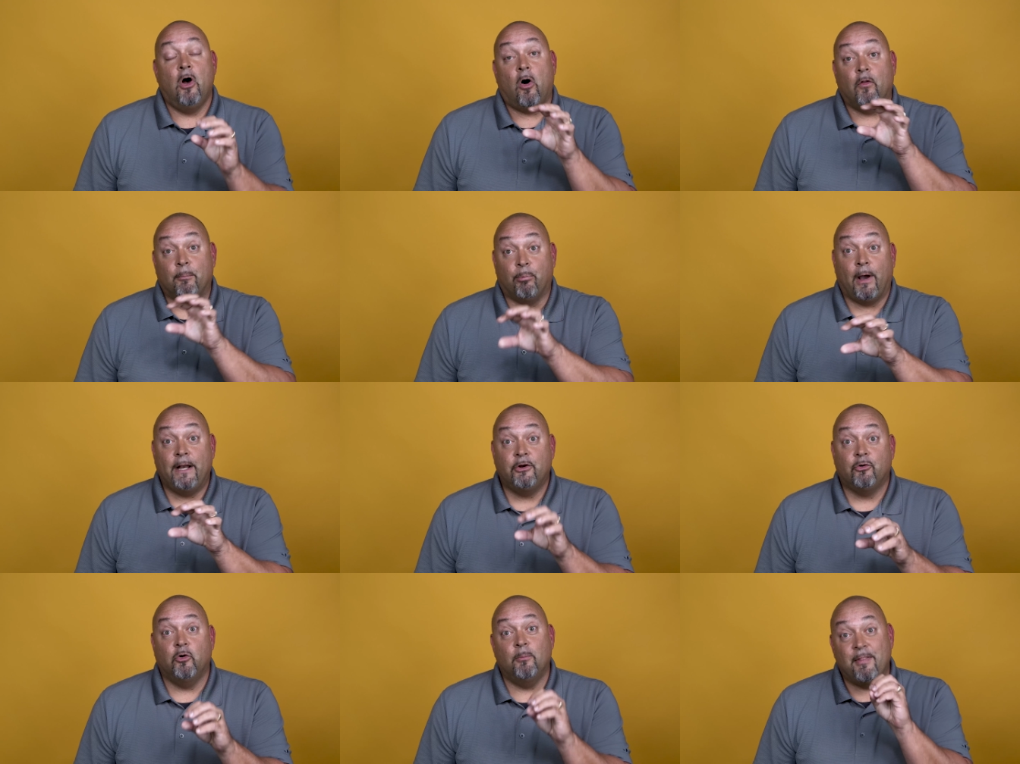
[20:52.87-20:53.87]
on the bride
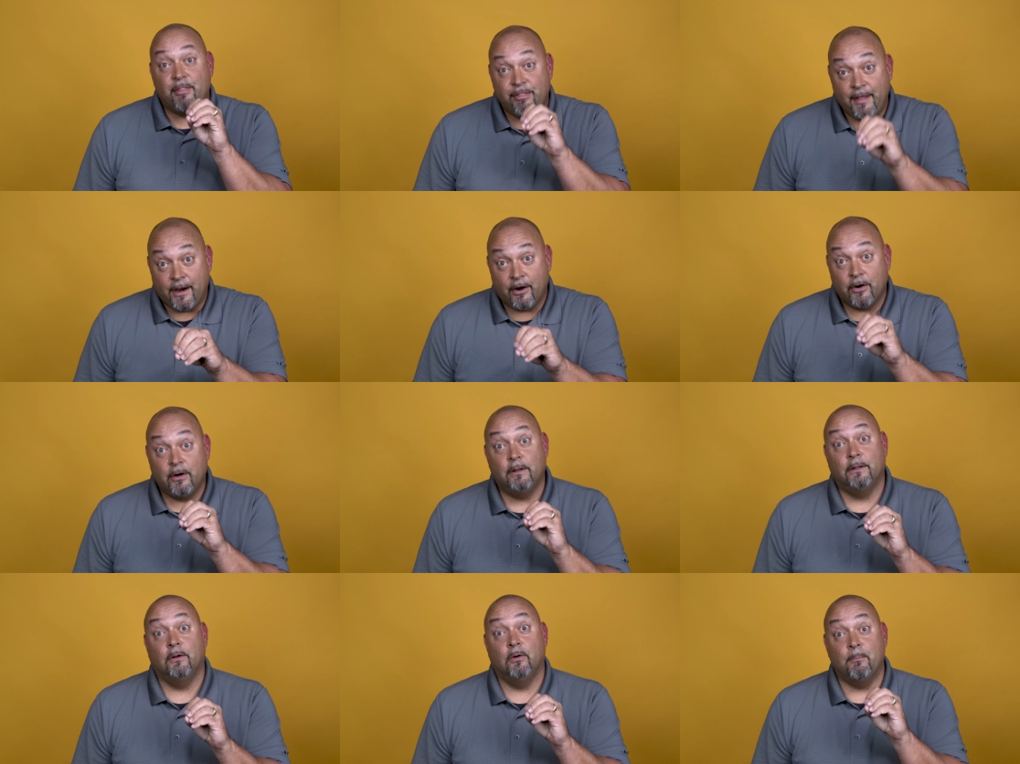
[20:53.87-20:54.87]
and groom and their
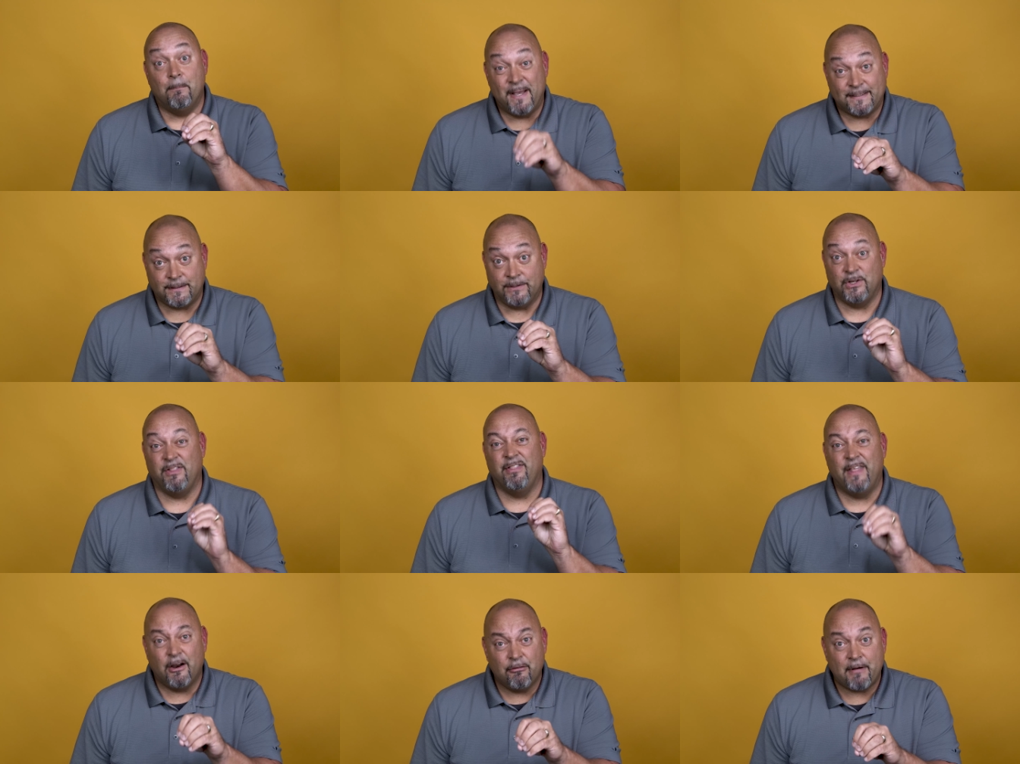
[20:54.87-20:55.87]
message and
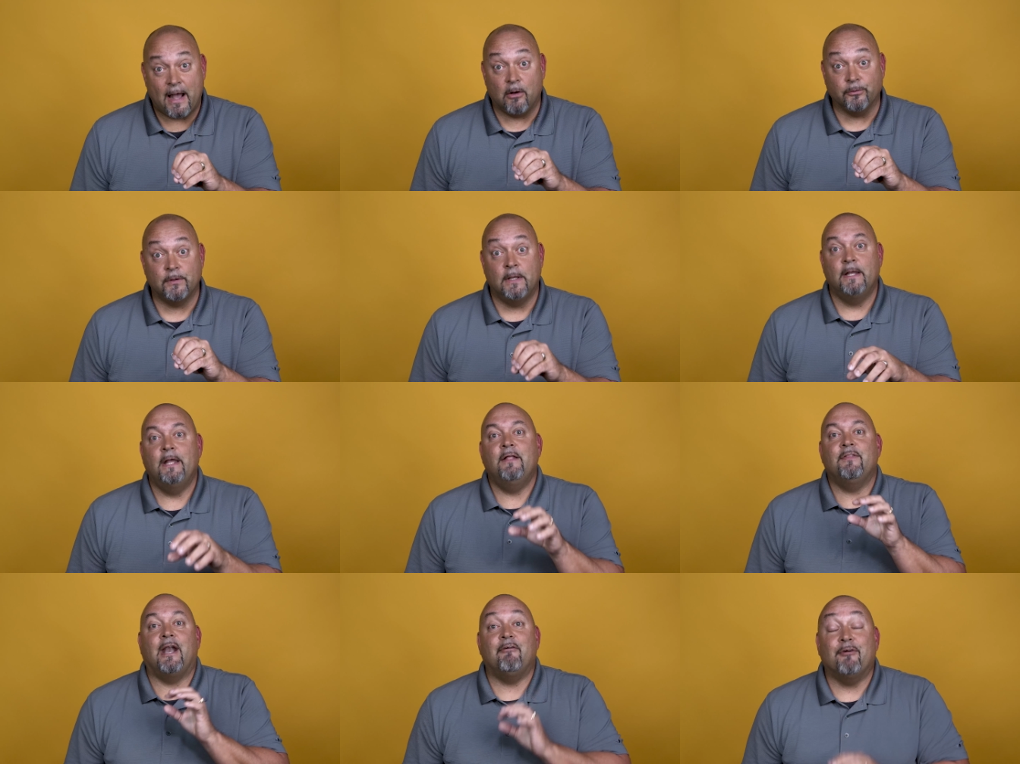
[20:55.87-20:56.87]
their vows
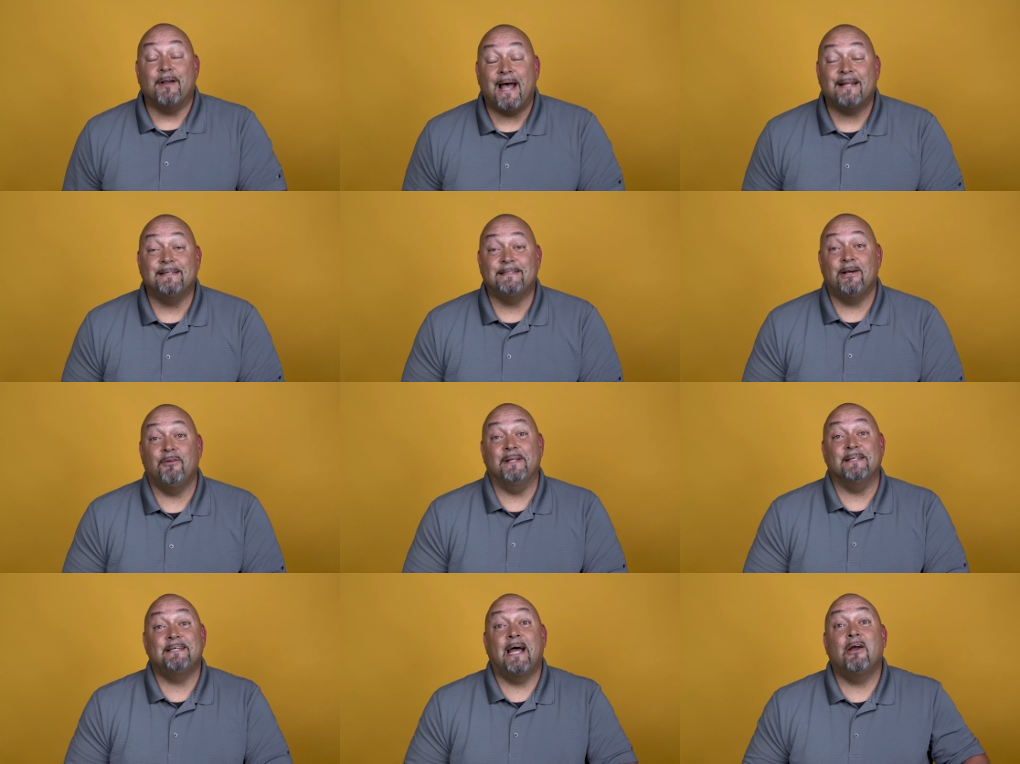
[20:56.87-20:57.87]
that I forgot to tell the
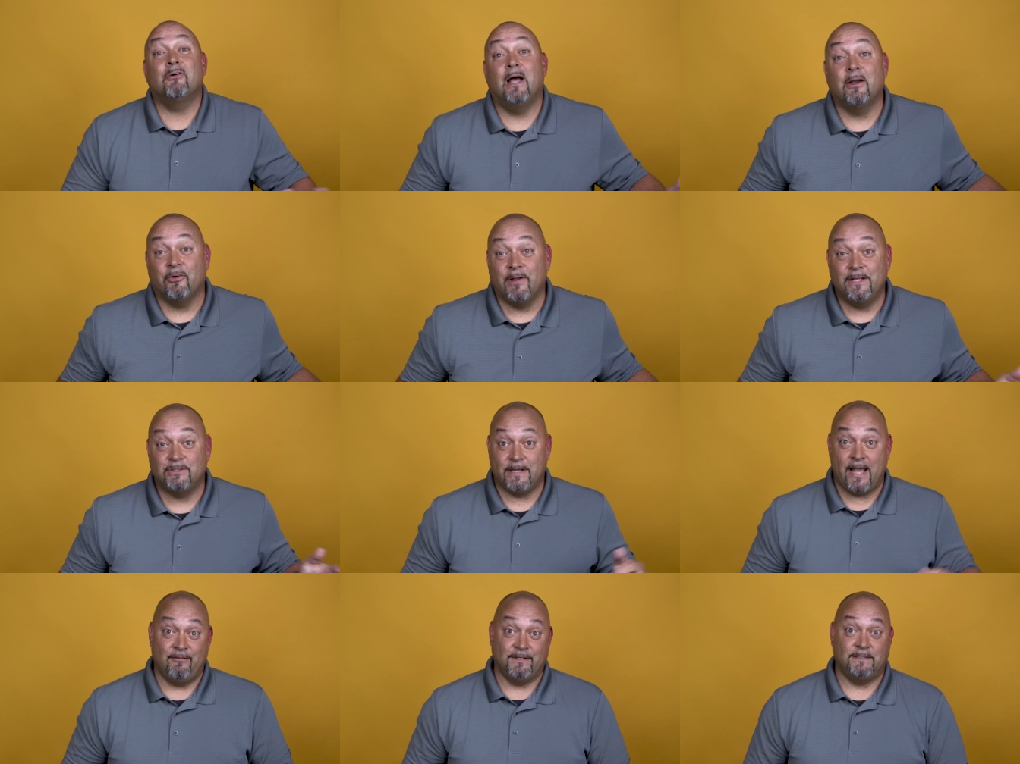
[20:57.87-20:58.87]
entire congregation
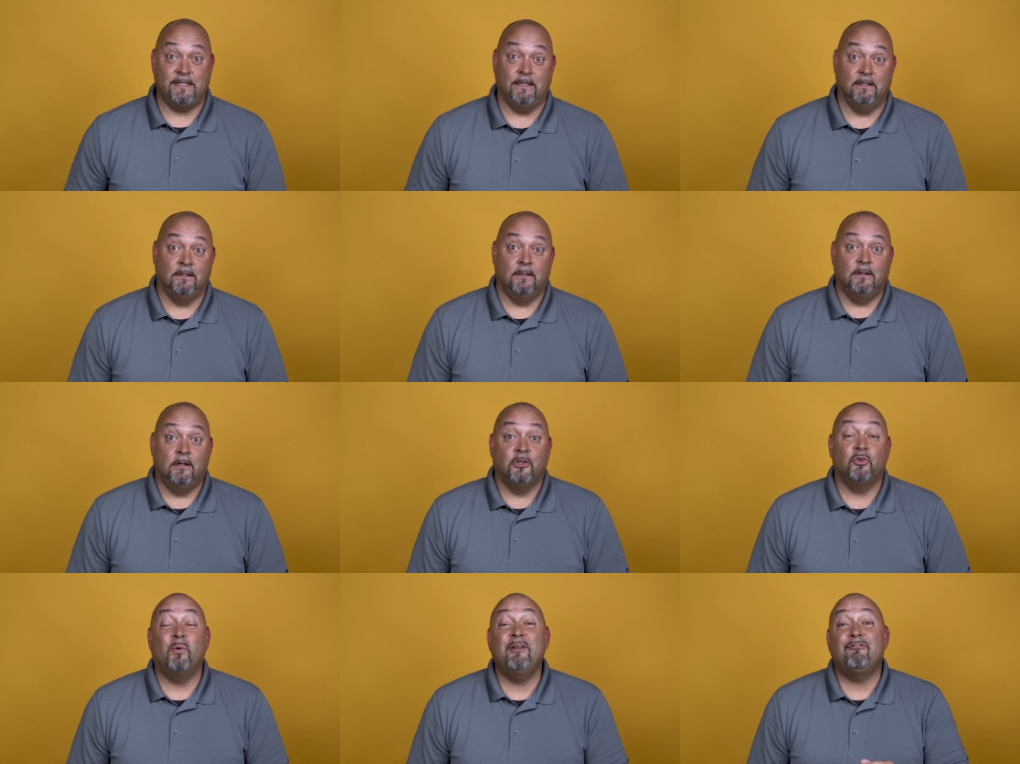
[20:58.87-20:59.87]
to have a seat.
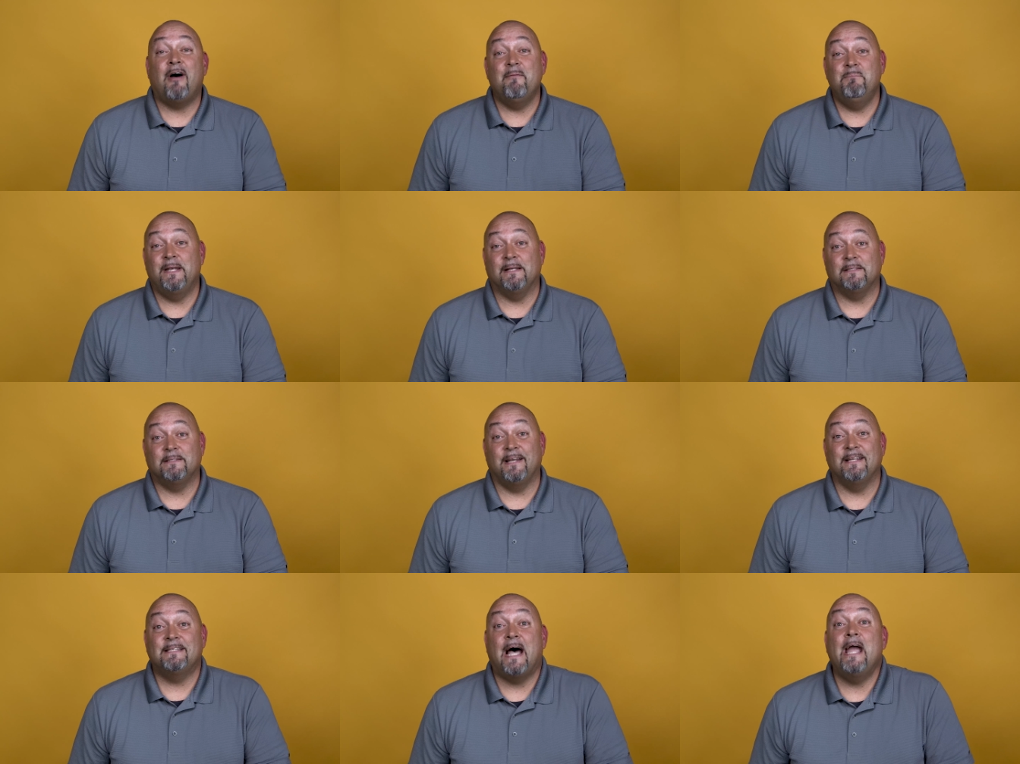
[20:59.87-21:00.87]
25 minutes, that
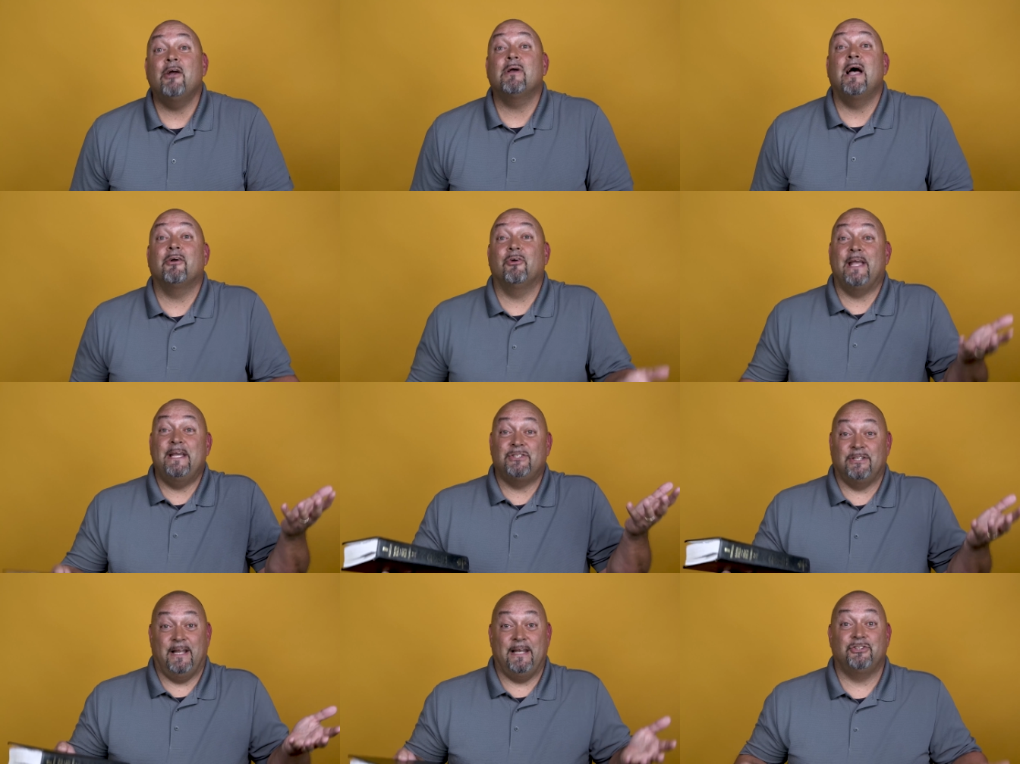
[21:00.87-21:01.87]
entire
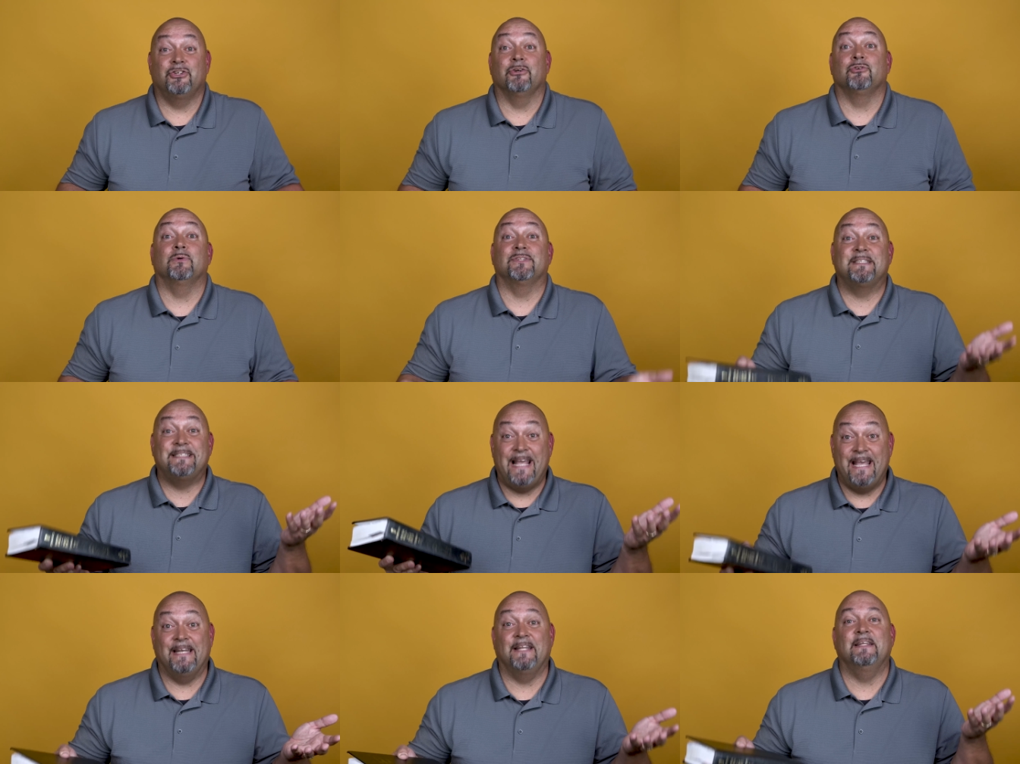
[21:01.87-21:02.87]
congregation at church was
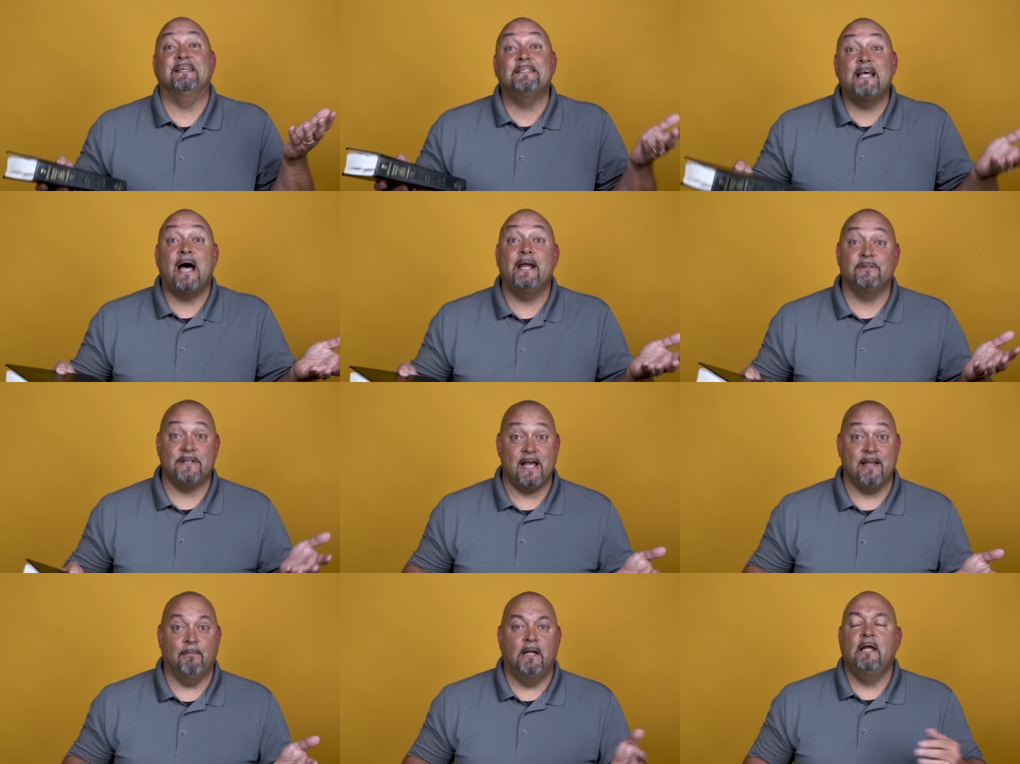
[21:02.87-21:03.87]
standing the entire
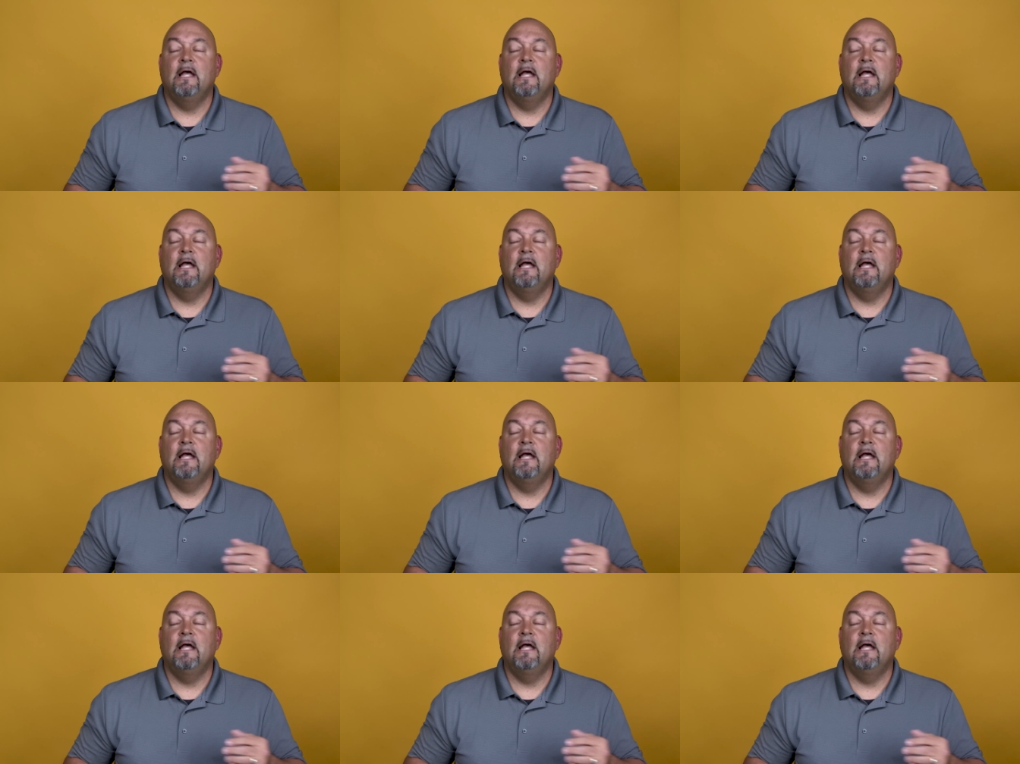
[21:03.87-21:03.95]
time.